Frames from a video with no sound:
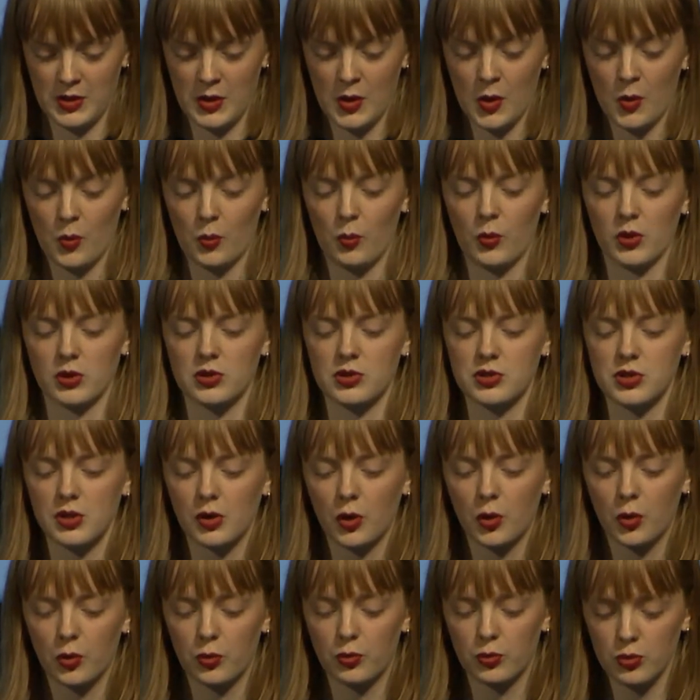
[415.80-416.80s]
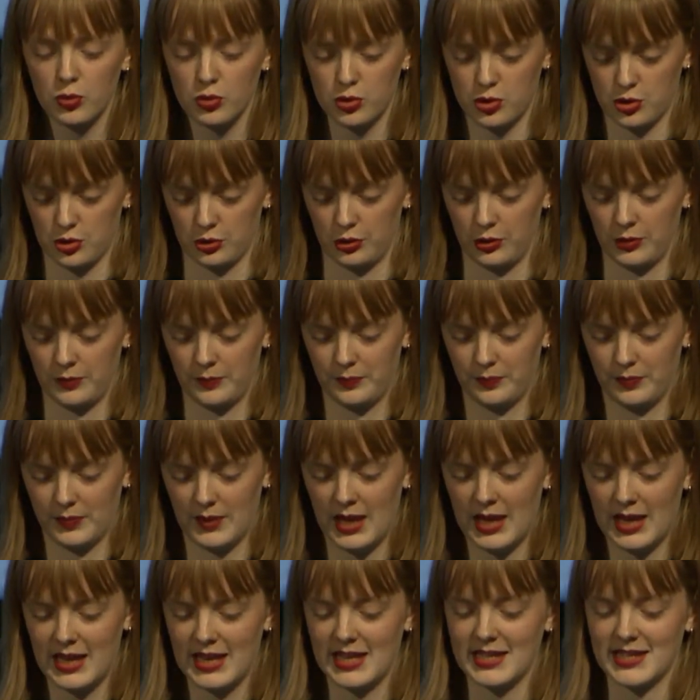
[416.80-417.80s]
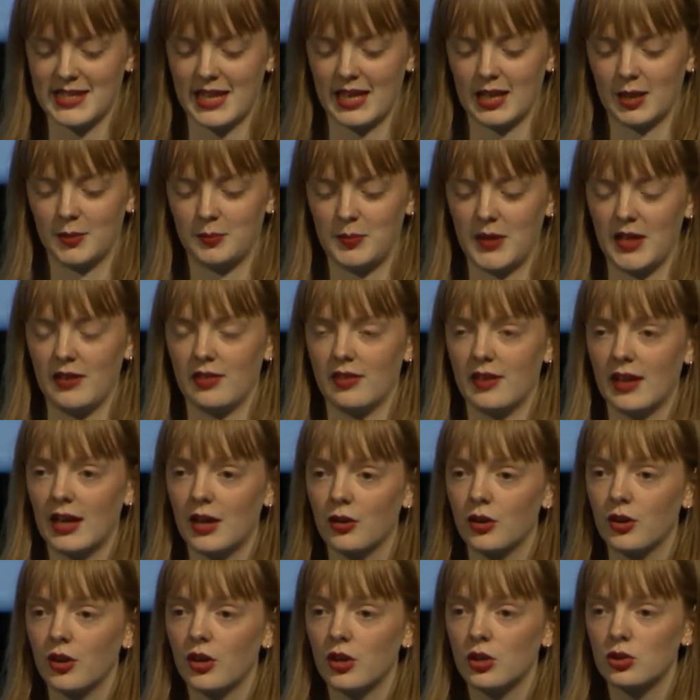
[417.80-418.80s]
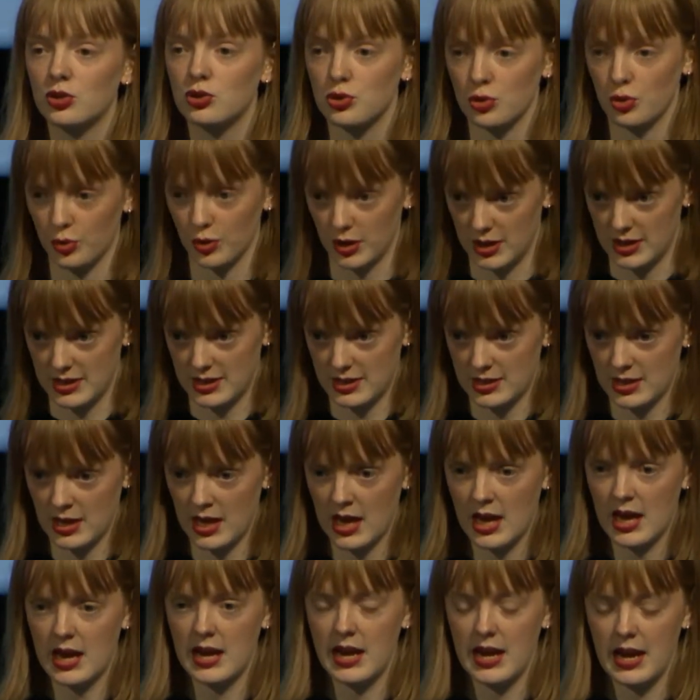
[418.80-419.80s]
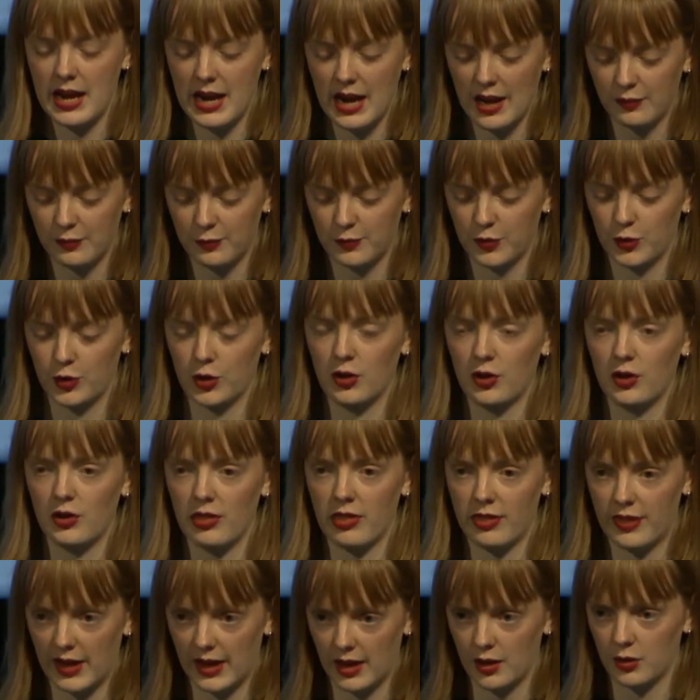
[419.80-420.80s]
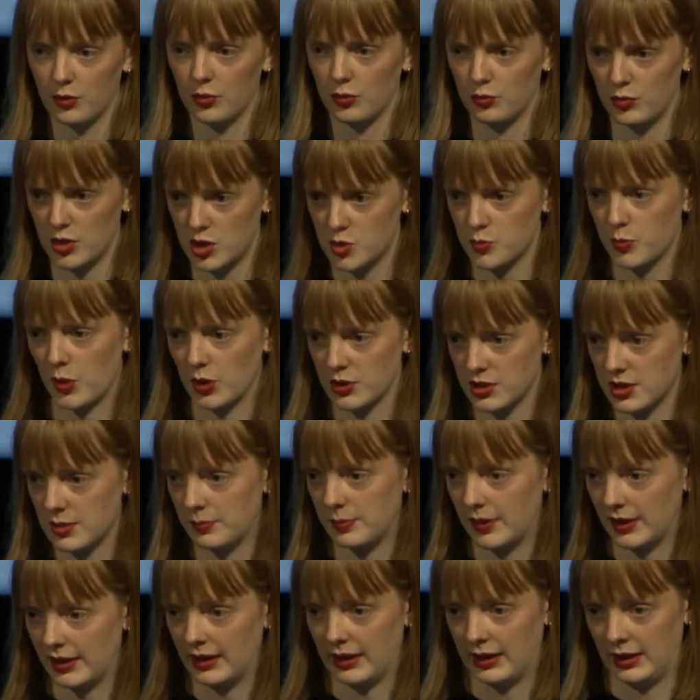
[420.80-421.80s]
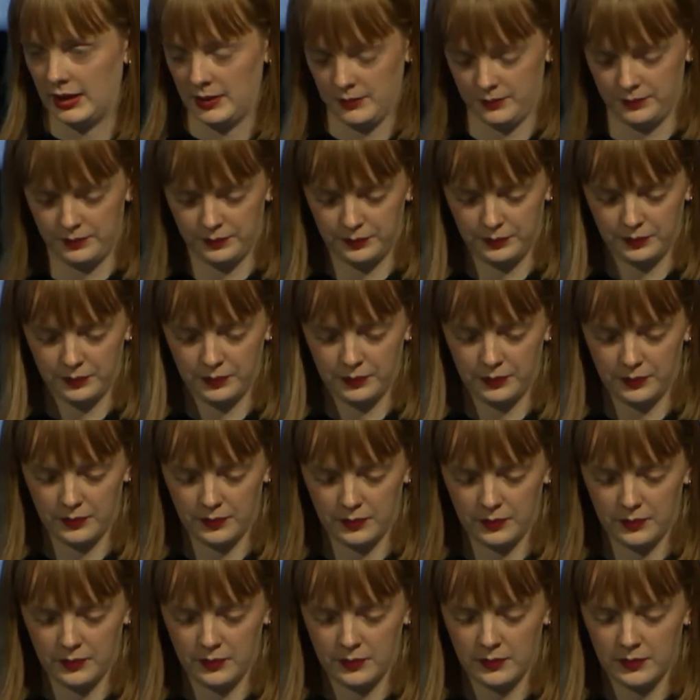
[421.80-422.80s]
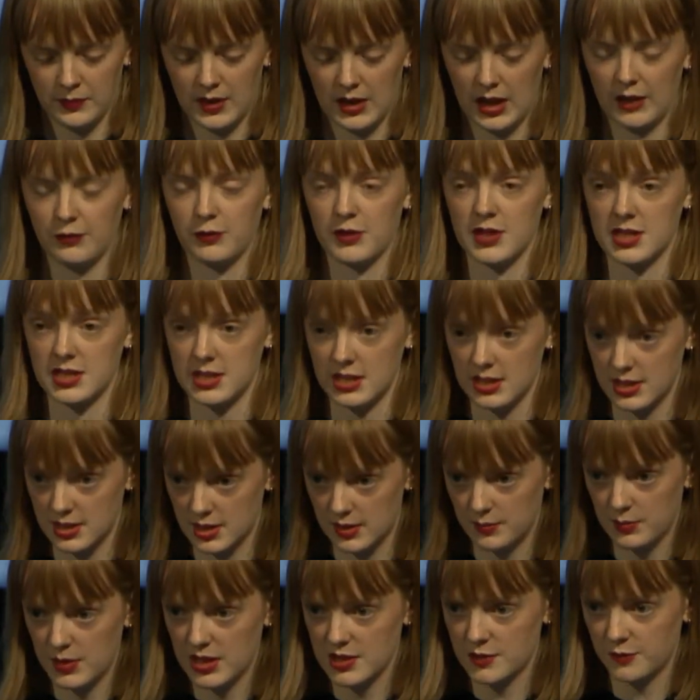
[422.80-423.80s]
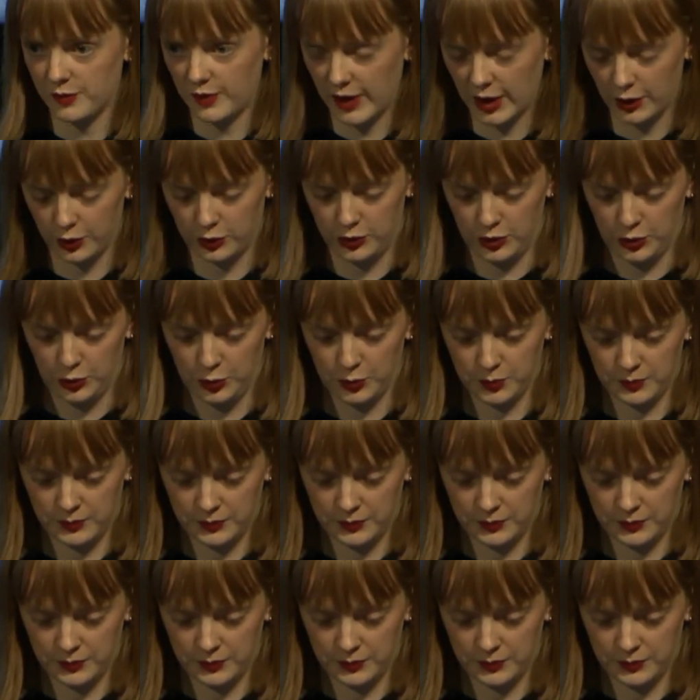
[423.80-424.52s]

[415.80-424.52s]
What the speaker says: What's crucial is that it be their choice, never their responsibility. If the system has failed you,